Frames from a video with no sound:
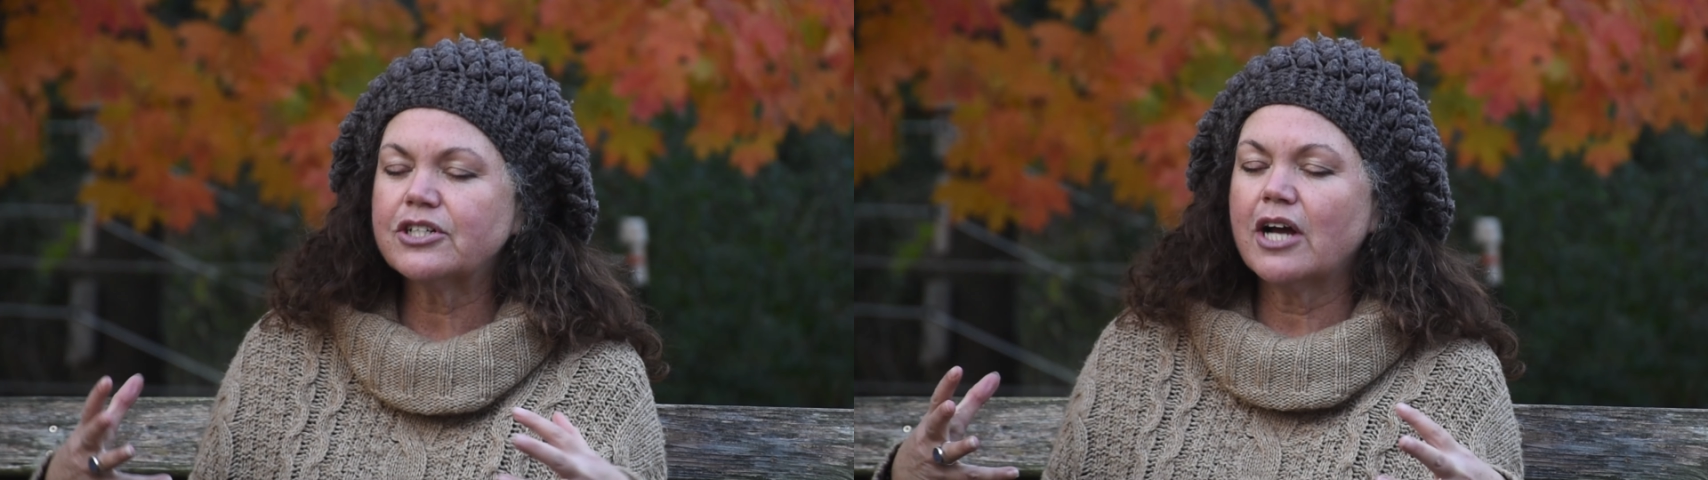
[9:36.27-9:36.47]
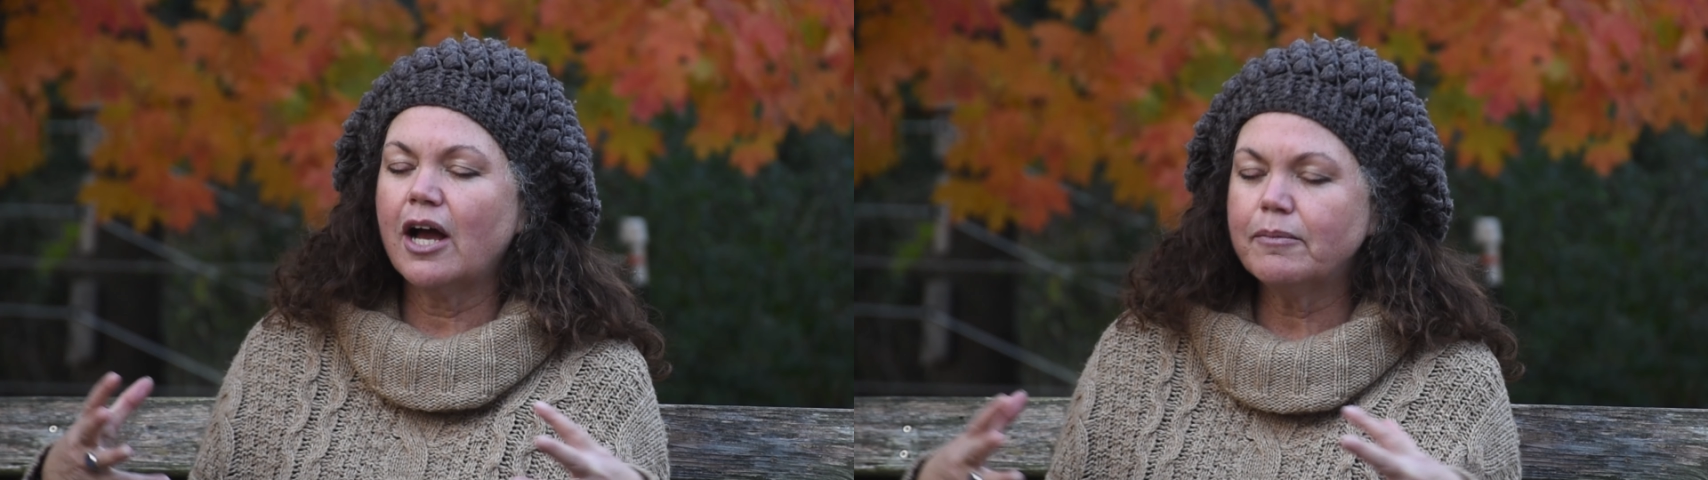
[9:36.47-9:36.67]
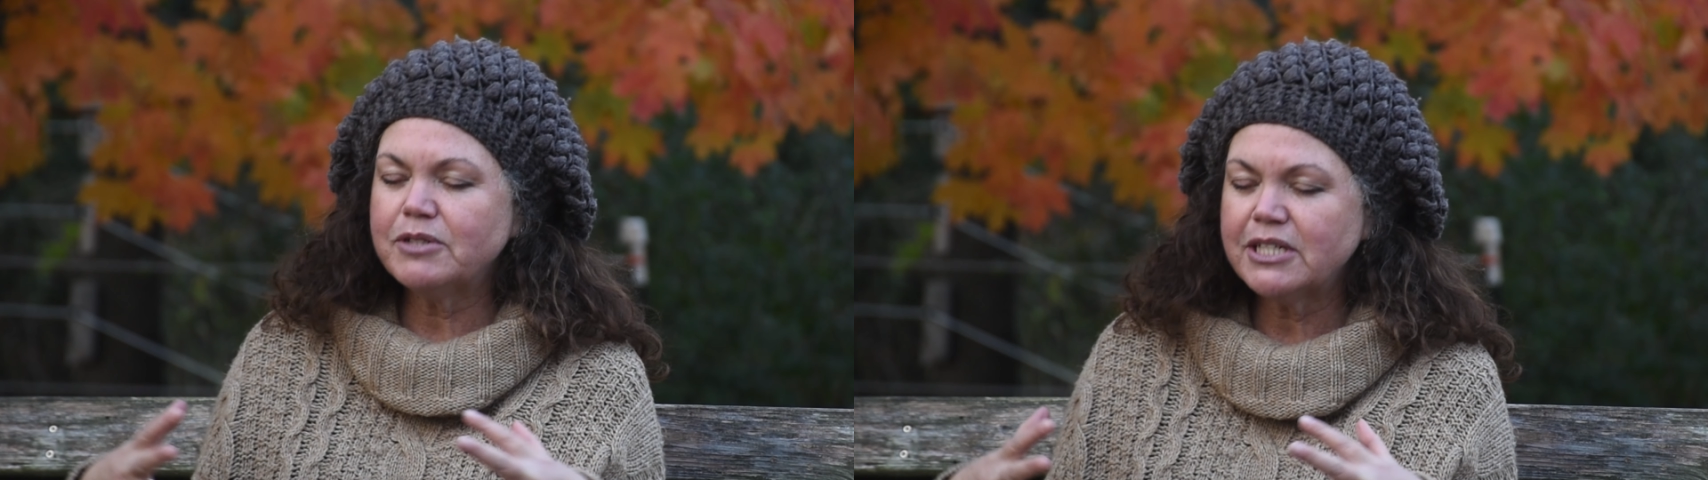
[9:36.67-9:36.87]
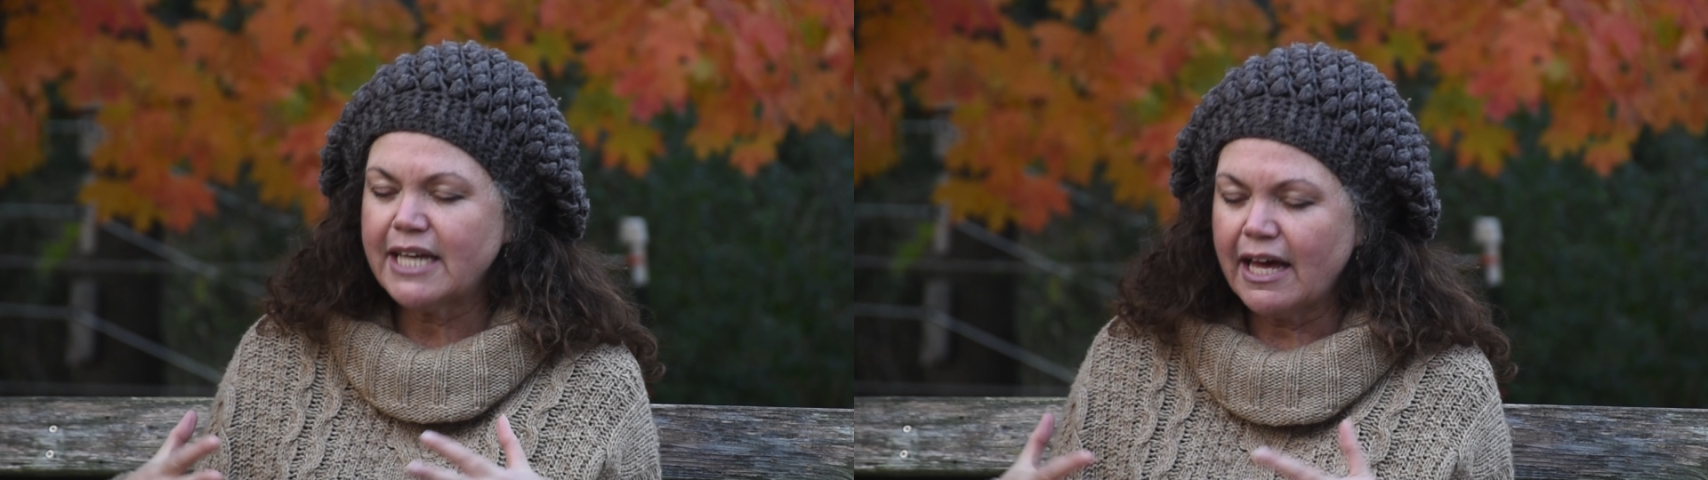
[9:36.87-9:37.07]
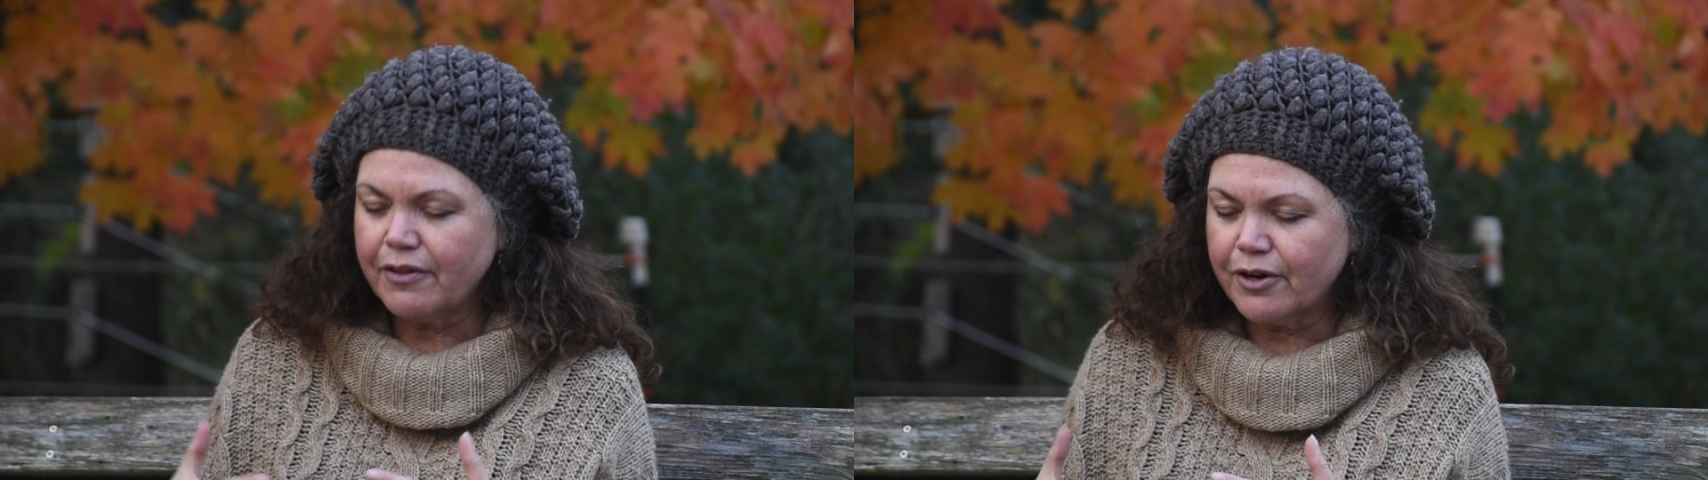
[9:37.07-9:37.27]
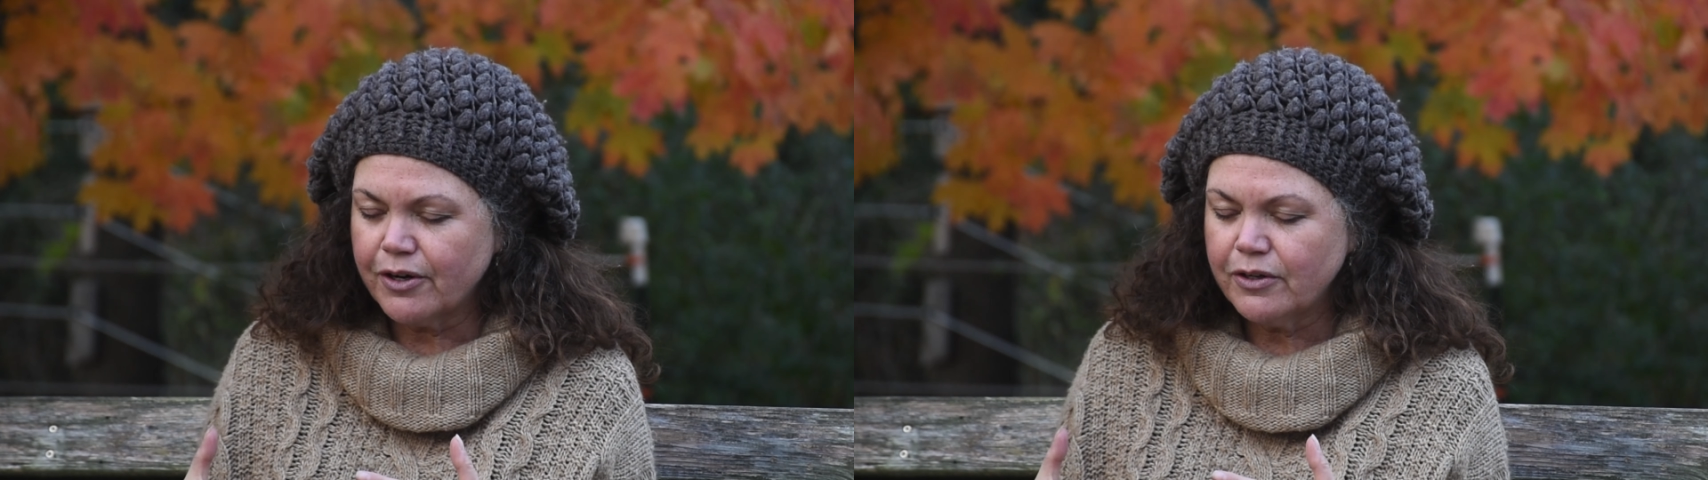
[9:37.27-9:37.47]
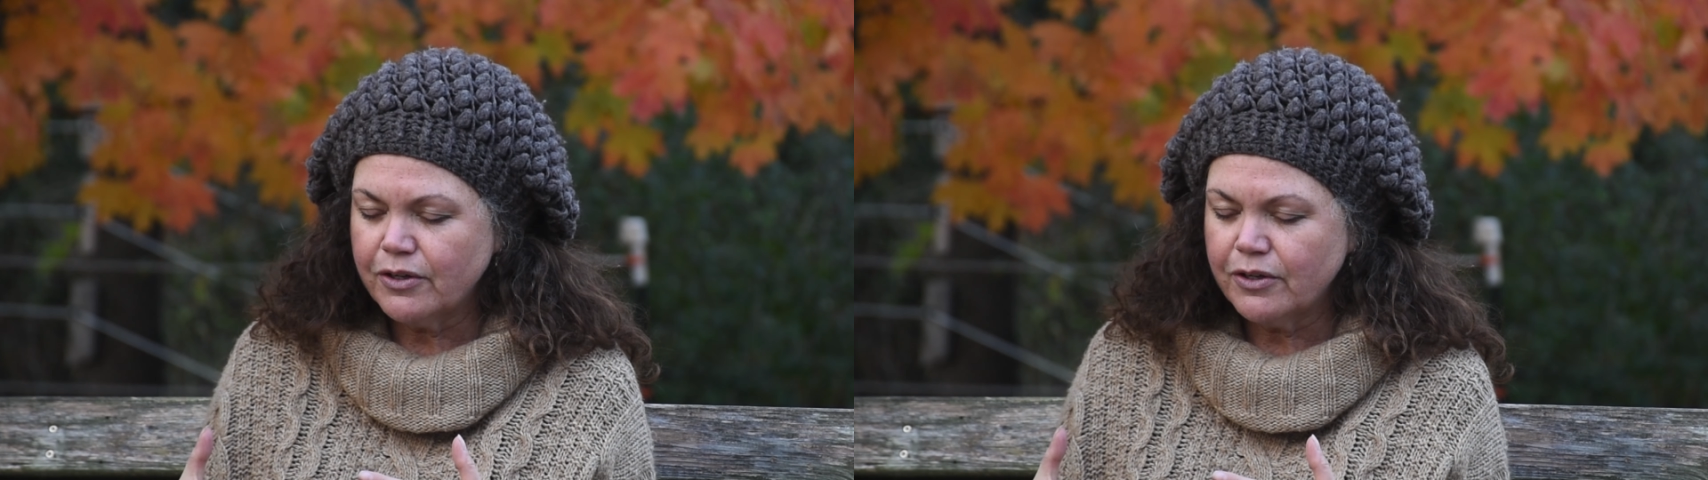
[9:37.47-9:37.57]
come together.